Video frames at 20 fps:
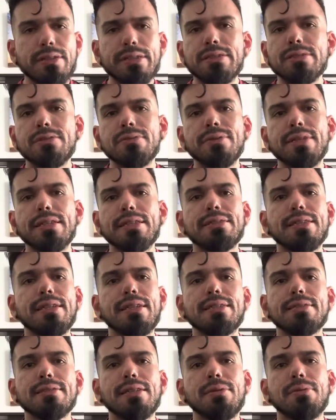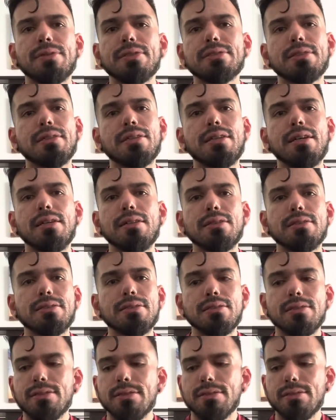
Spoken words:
2010s, I went to college.